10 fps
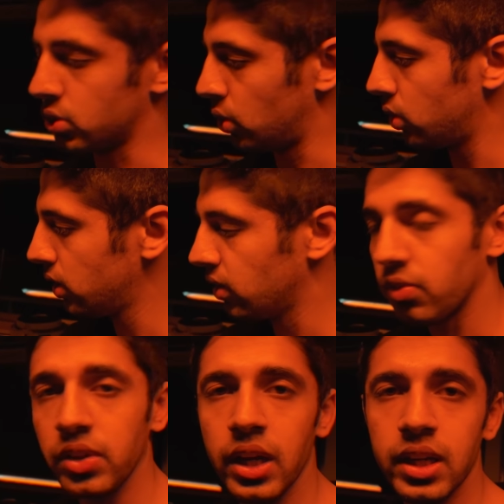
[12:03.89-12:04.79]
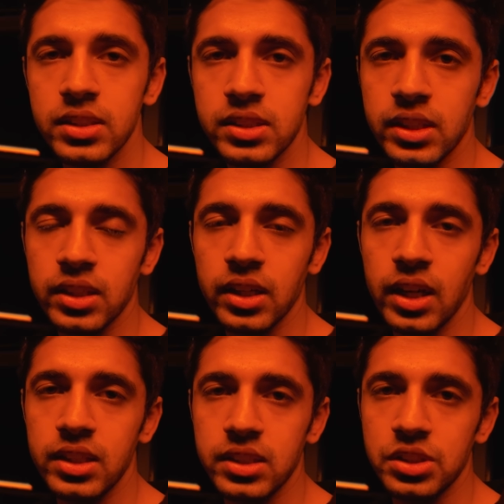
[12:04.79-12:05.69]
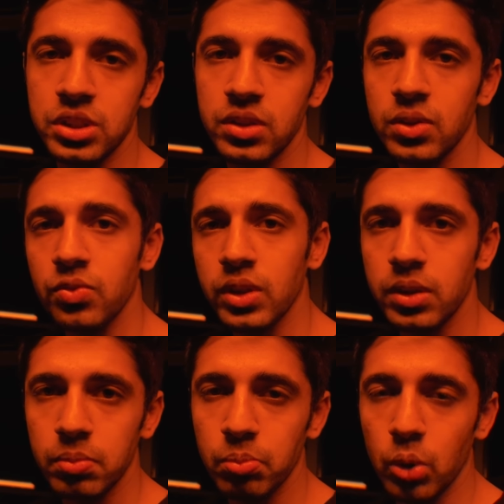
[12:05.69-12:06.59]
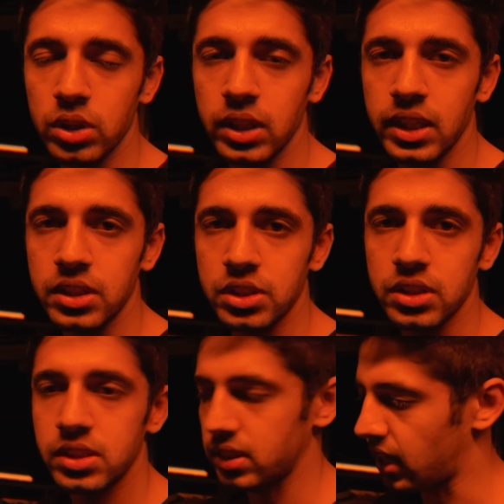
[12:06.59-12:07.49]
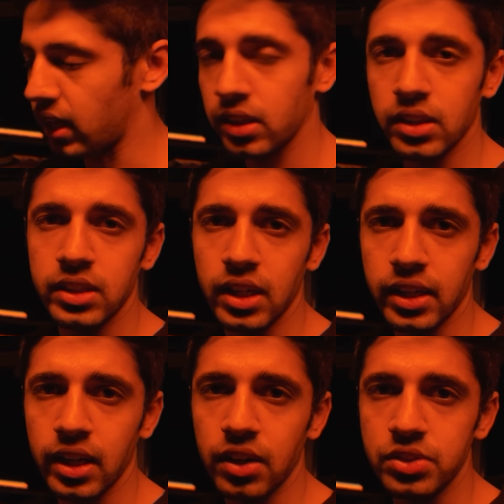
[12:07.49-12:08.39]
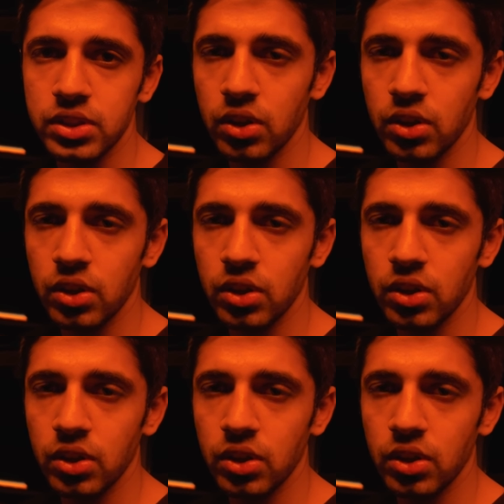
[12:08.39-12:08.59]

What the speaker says: So we are in synchronization with both the engines and the telegraphs